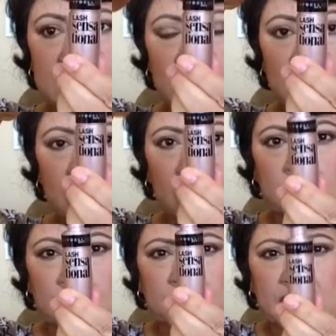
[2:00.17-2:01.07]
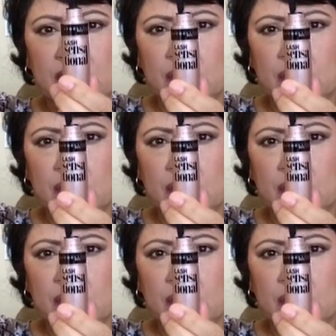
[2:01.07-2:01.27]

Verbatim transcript: I'm gonna open.